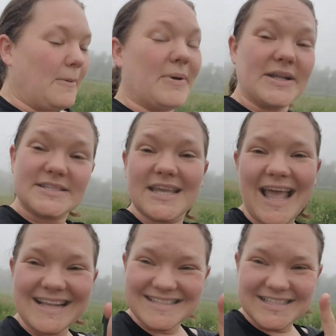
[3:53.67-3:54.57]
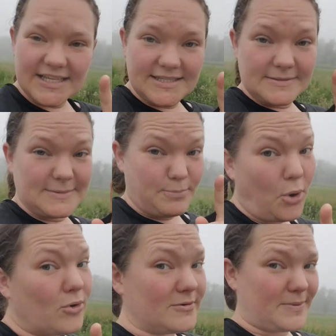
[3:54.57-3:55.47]
But exercise is
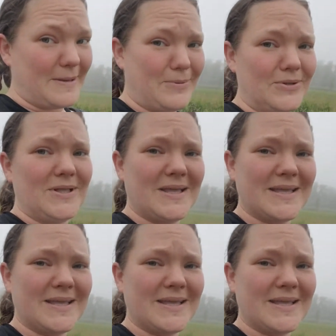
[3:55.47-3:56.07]
important, people,